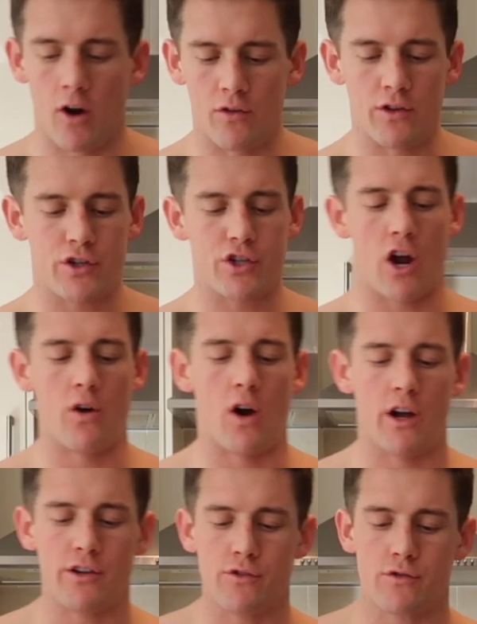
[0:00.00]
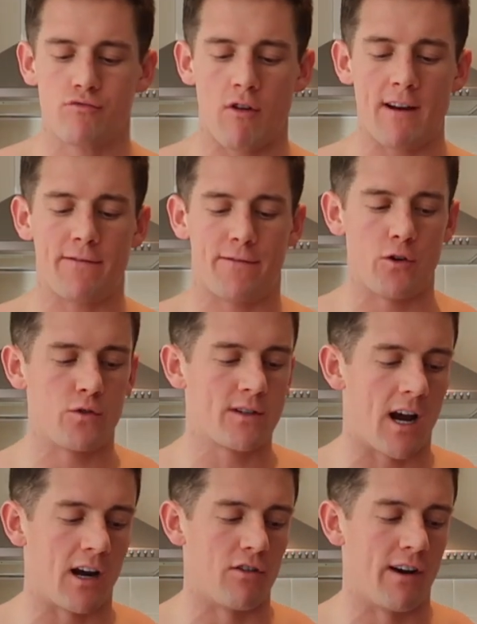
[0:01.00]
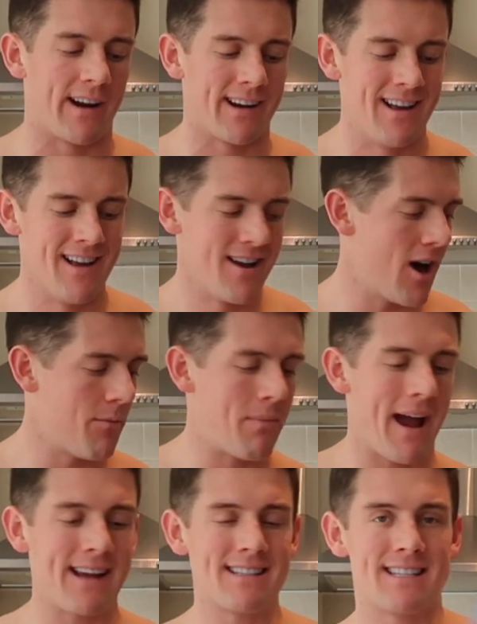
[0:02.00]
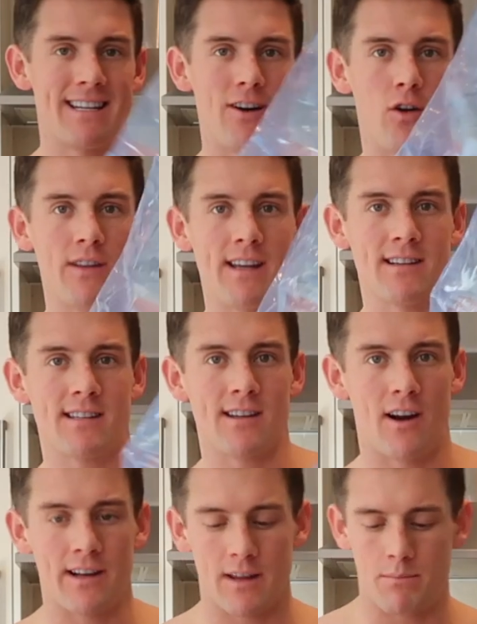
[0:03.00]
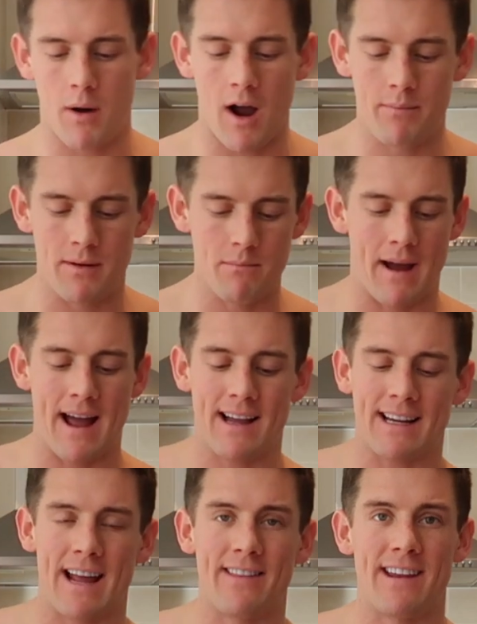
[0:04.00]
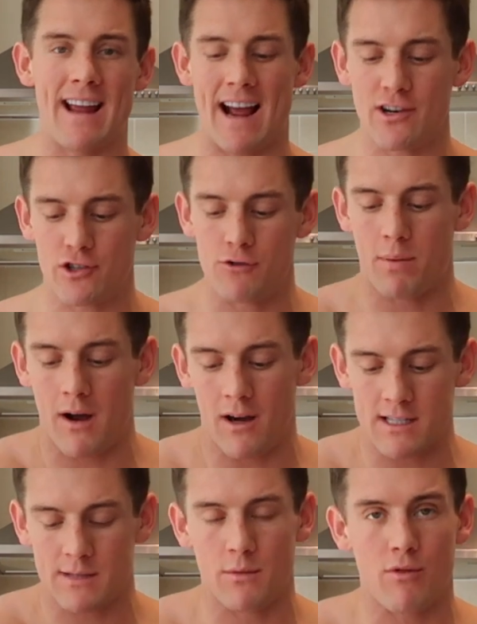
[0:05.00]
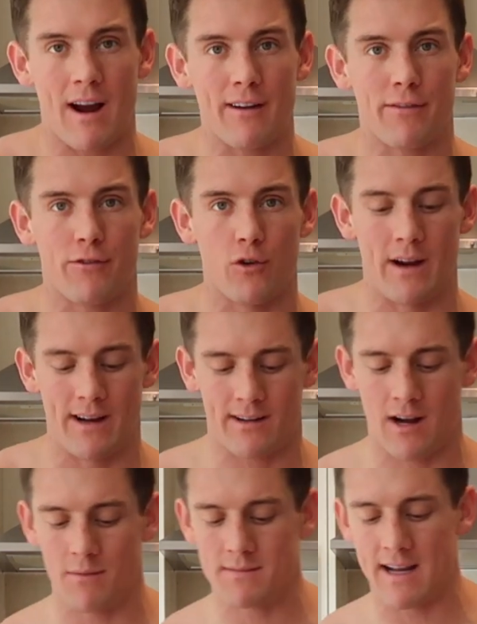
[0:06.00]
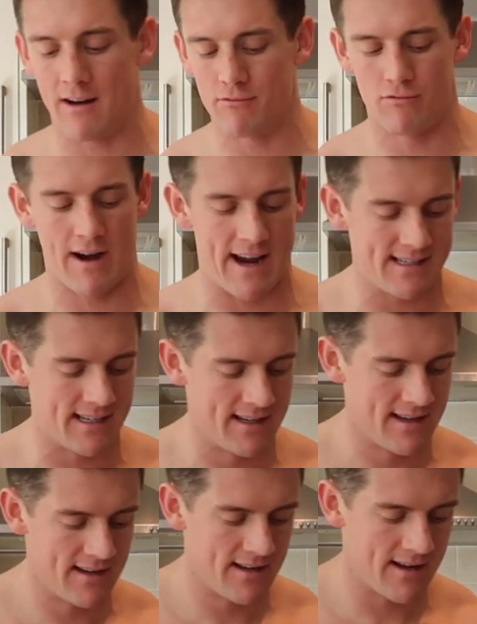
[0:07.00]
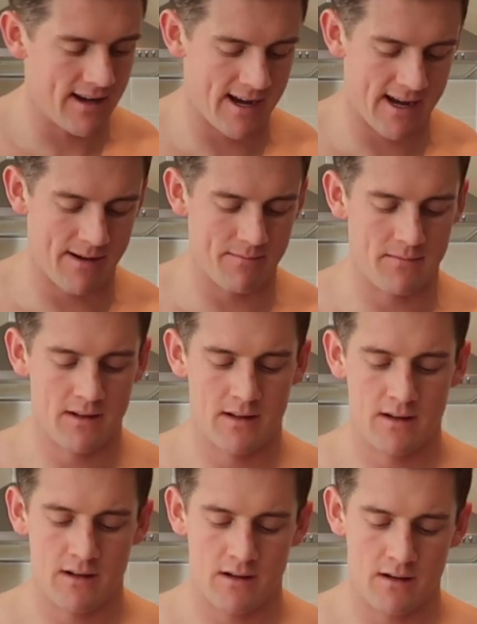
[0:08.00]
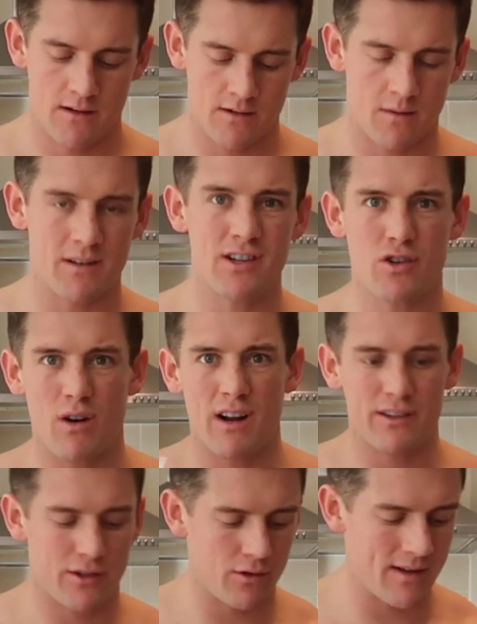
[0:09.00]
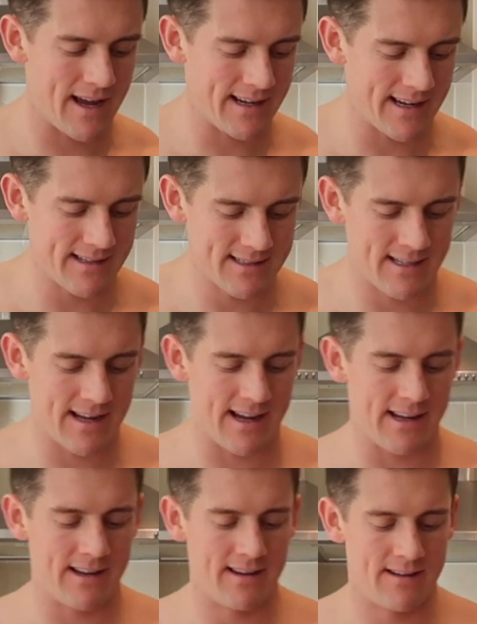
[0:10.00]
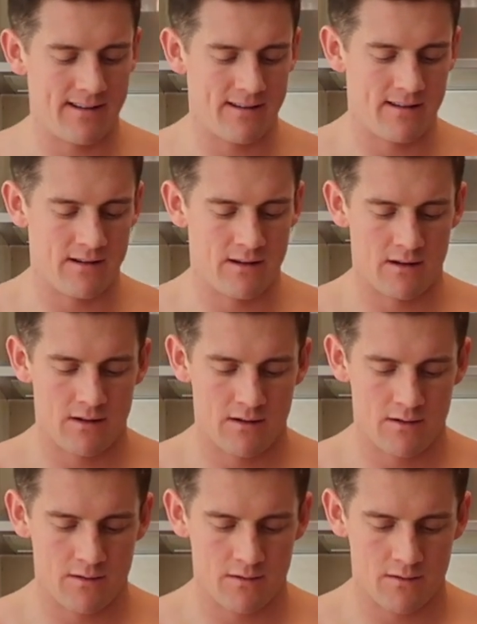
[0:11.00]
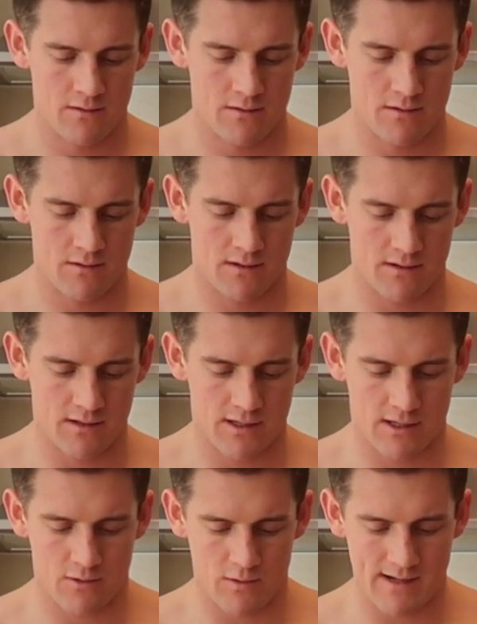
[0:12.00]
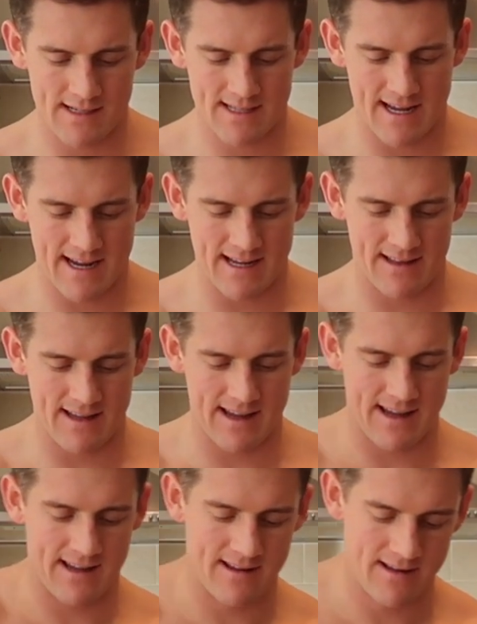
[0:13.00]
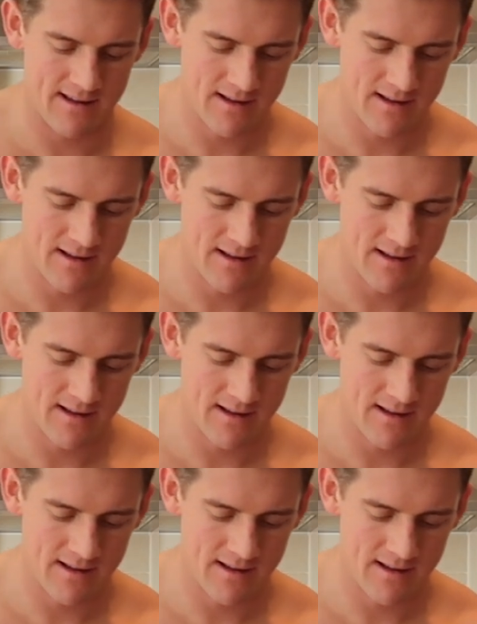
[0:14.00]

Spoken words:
on the show, I used red food colouring. I painted it on the inside of the piping bag, and then as you pass the meringue through it, it comes out red. So I'm going to try and do that again today. So we're just going to squeeze that in there